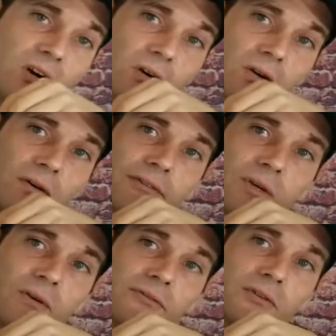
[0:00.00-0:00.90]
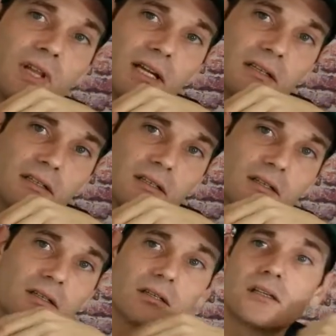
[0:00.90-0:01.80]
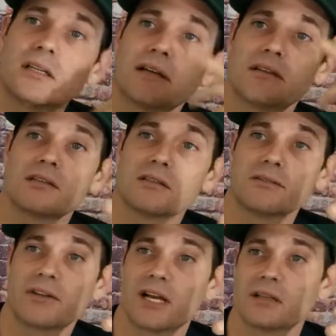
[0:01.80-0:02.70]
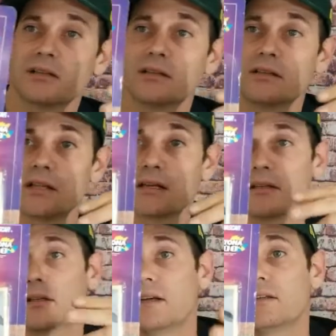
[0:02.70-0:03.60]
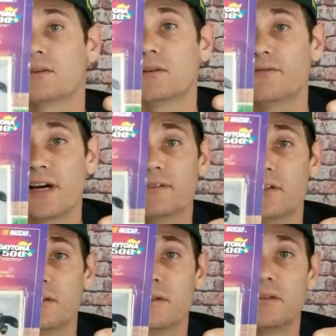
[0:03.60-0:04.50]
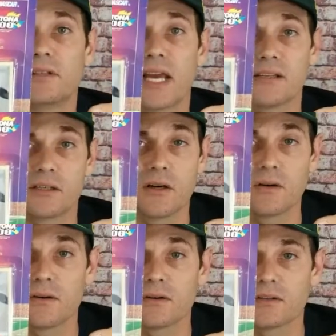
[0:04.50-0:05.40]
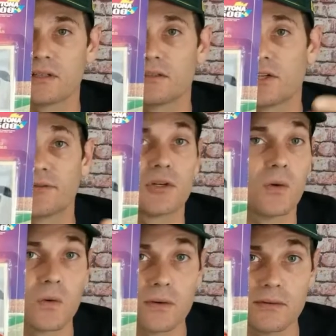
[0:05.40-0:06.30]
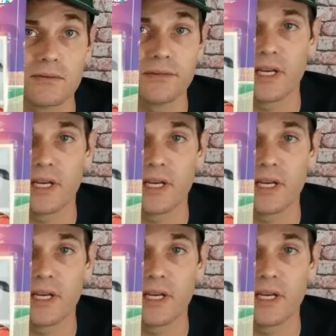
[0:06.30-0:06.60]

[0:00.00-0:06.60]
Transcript: car. So if you like uh, collecting stuff like this, like the Daytona 500 NASCARs and Jeff Gordon